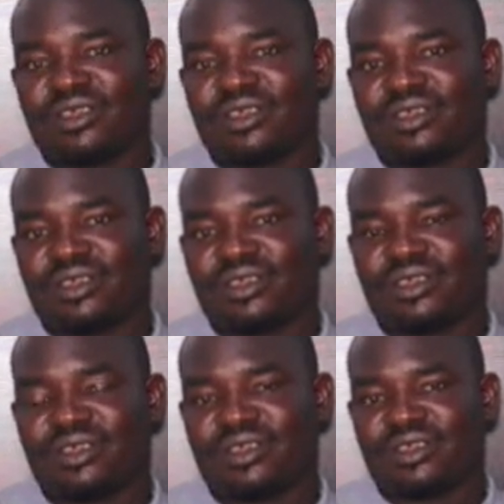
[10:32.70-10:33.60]

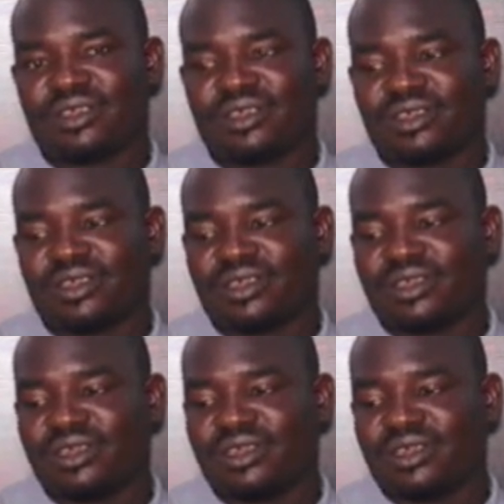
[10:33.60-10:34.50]

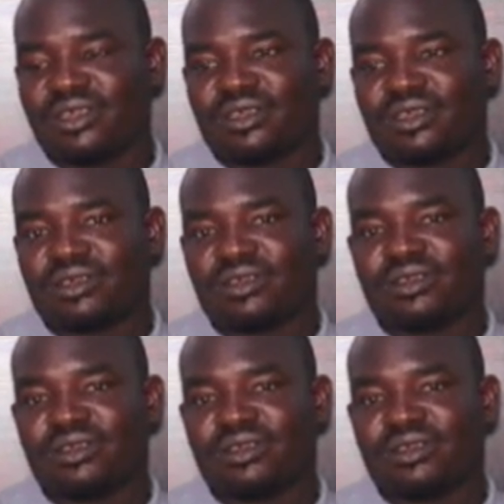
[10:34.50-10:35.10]
[no speech]